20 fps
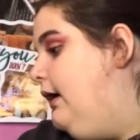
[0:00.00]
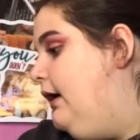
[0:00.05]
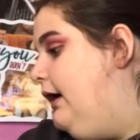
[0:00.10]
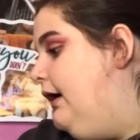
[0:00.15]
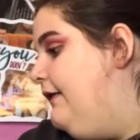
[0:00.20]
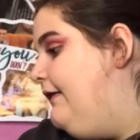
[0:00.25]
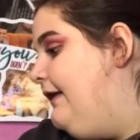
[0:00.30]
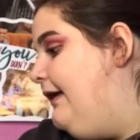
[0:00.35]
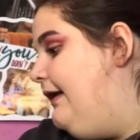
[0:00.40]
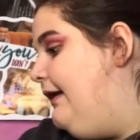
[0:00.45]

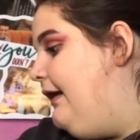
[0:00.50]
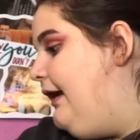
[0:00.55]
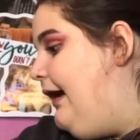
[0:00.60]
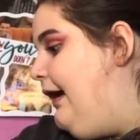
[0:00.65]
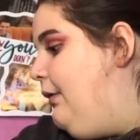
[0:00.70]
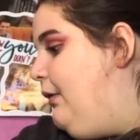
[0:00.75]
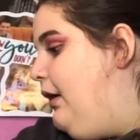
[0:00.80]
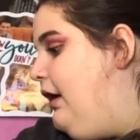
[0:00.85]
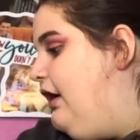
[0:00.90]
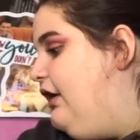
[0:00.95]
And then
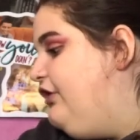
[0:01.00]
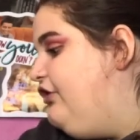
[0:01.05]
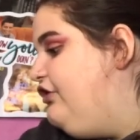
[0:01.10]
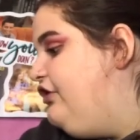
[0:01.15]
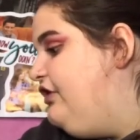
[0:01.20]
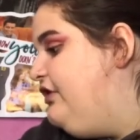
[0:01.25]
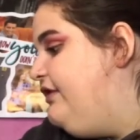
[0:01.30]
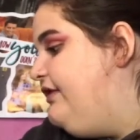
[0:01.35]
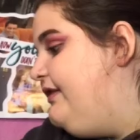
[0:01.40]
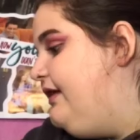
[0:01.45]
I
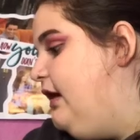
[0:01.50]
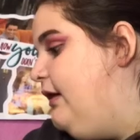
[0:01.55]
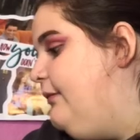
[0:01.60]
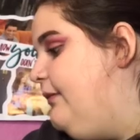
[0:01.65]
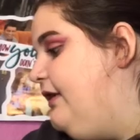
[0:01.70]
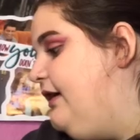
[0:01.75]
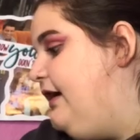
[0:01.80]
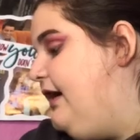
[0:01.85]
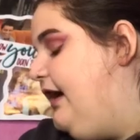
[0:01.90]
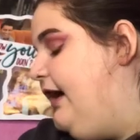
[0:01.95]
watched
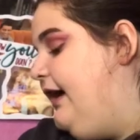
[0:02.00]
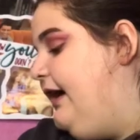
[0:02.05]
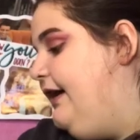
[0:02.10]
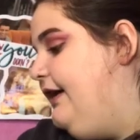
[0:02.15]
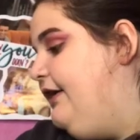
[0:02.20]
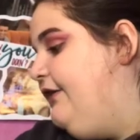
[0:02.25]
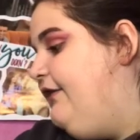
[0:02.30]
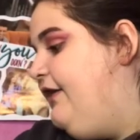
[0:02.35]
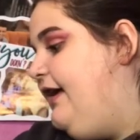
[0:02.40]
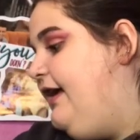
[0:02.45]
Some Kind
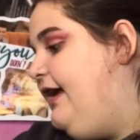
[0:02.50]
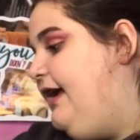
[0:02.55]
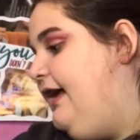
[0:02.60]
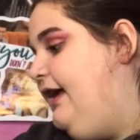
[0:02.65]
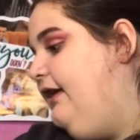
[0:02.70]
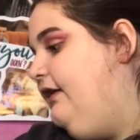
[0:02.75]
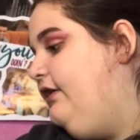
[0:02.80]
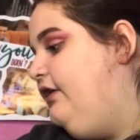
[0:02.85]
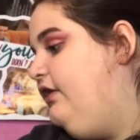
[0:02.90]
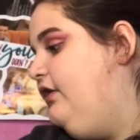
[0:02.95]
of
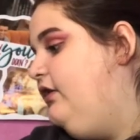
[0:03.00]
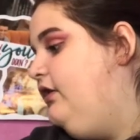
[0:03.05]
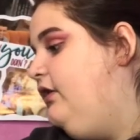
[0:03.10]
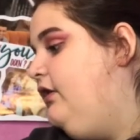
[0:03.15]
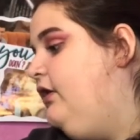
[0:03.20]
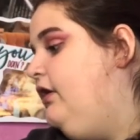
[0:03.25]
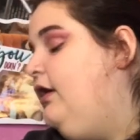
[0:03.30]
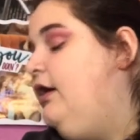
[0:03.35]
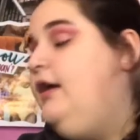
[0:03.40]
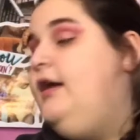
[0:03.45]
Hate.
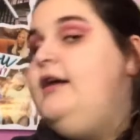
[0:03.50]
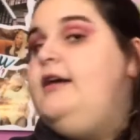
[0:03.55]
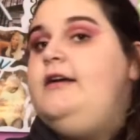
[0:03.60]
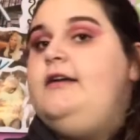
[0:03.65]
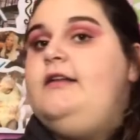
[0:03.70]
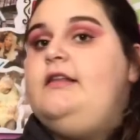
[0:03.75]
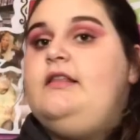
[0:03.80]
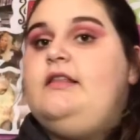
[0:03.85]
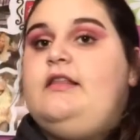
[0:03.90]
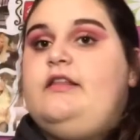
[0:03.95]

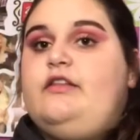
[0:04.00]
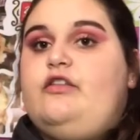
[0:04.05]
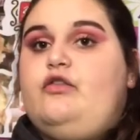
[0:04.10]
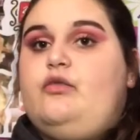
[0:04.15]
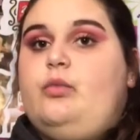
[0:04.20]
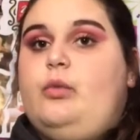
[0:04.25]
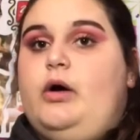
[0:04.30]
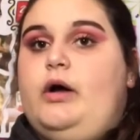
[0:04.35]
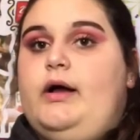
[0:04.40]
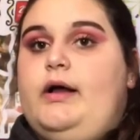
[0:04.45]
This
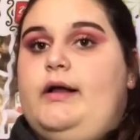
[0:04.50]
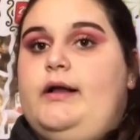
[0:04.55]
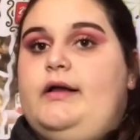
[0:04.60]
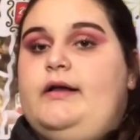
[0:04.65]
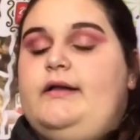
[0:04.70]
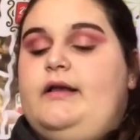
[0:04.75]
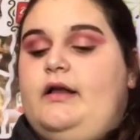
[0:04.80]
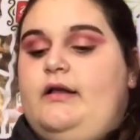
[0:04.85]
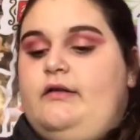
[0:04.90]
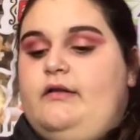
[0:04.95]
one
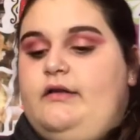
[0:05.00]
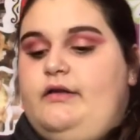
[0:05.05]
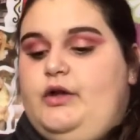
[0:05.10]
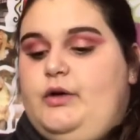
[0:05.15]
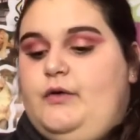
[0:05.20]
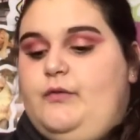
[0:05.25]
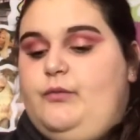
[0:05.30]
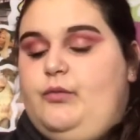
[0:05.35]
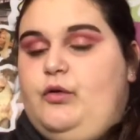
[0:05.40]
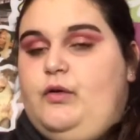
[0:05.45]
does deal
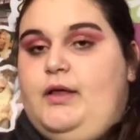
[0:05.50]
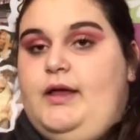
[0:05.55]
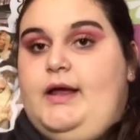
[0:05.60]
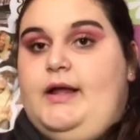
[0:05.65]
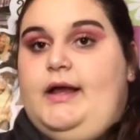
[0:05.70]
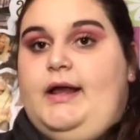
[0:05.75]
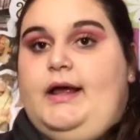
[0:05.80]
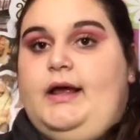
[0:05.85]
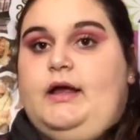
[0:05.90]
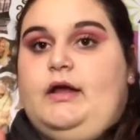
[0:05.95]
with bullying
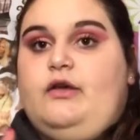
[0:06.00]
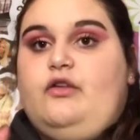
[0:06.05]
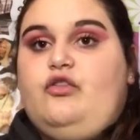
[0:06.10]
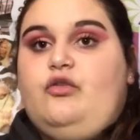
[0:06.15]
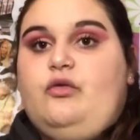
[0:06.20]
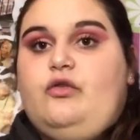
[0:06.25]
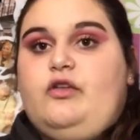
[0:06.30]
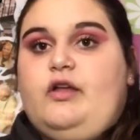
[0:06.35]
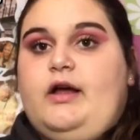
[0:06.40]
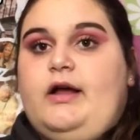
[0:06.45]
and
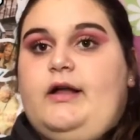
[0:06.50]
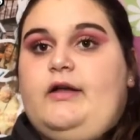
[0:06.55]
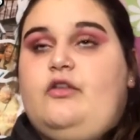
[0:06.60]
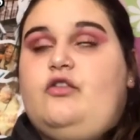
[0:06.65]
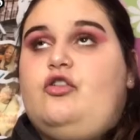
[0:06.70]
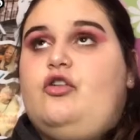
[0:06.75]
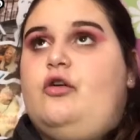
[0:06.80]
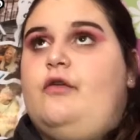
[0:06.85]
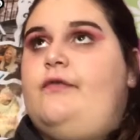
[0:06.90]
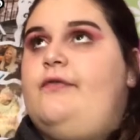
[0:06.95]
suicide.
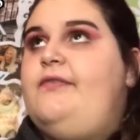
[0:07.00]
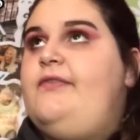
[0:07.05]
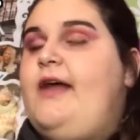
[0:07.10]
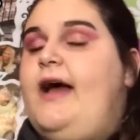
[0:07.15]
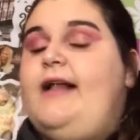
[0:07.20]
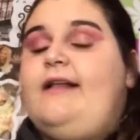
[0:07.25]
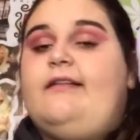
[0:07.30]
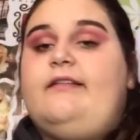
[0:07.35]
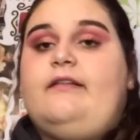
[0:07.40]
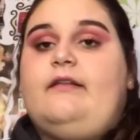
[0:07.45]
So if
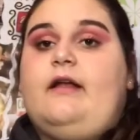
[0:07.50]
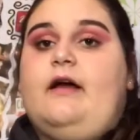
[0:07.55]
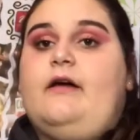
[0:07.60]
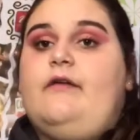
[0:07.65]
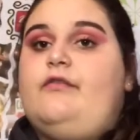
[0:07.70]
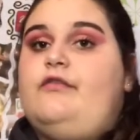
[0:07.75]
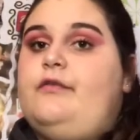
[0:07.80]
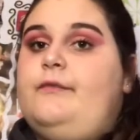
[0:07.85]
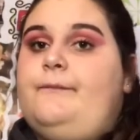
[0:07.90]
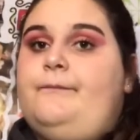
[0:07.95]
that
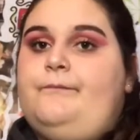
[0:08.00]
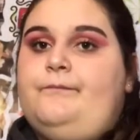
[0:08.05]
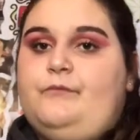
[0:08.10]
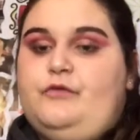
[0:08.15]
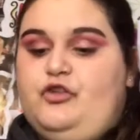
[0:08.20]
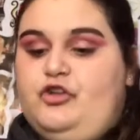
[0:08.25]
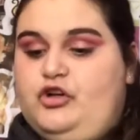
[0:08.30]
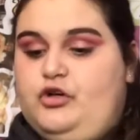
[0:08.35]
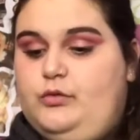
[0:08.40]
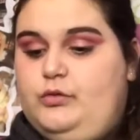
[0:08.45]
stuff,
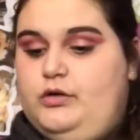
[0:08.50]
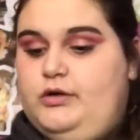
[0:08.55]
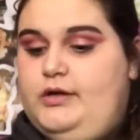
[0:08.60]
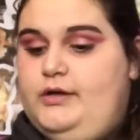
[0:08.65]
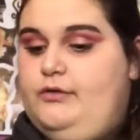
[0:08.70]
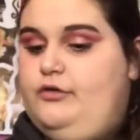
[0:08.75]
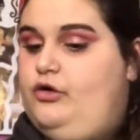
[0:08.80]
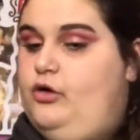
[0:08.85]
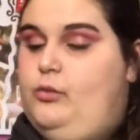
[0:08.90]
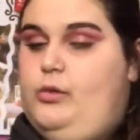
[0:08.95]
trigger
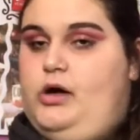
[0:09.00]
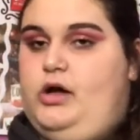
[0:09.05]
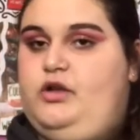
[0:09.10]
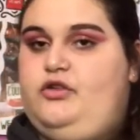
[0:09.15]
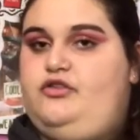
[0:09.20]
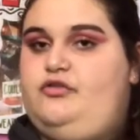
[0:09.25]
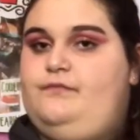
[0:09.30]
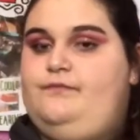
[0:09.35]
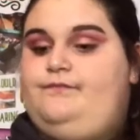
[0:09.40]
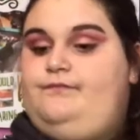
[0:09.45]
warning, don't watch.